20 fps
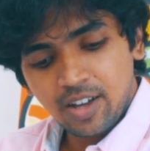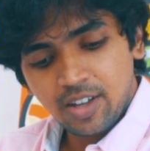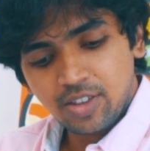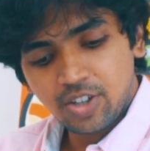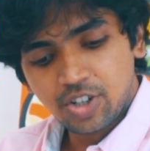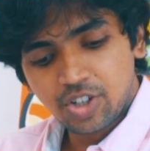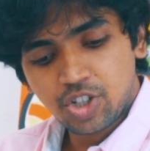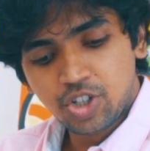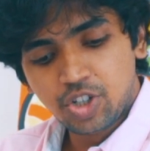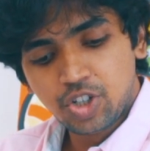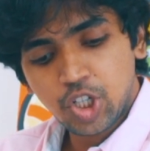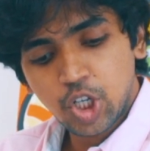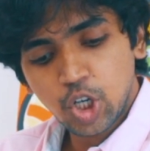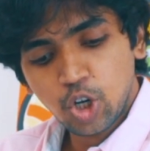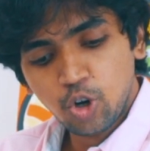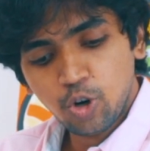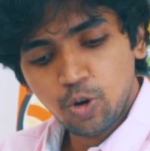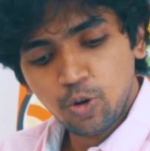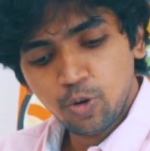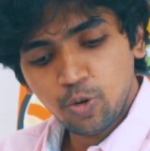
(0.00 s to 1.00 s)
The
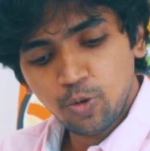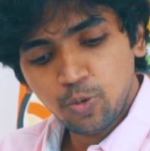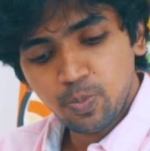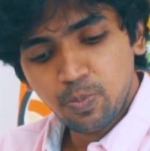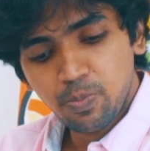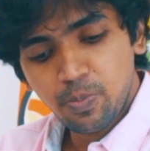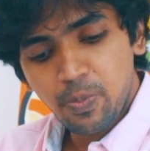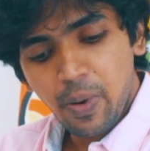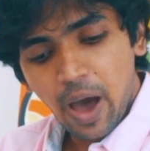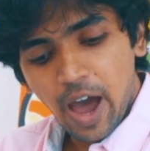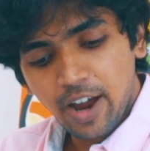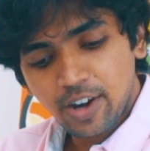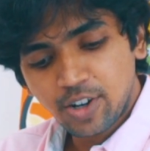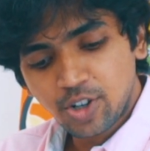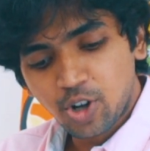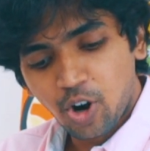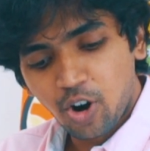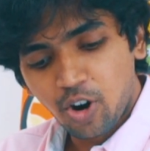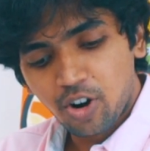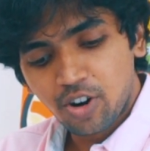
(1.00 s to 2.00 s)
Tube
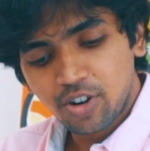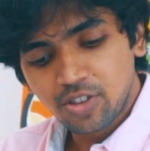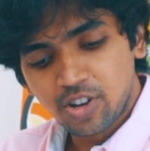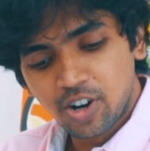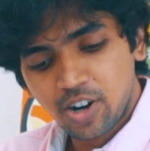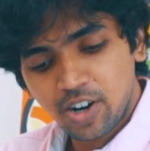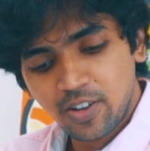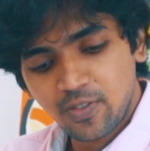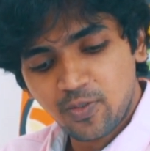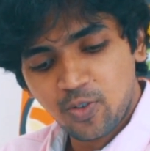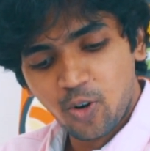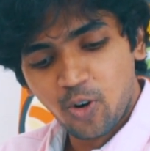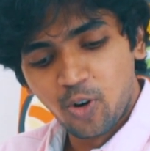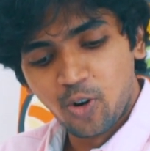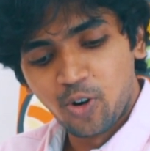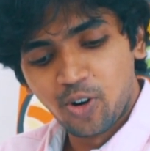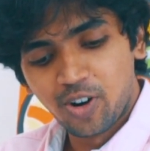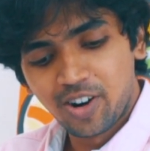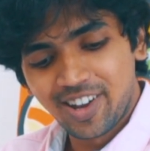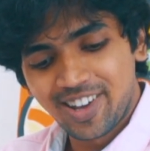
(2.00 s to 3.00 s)
Bantor
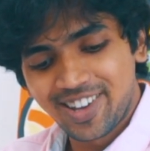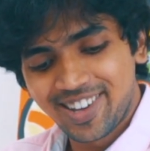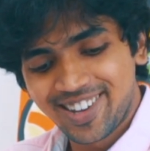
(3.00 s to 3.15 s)
34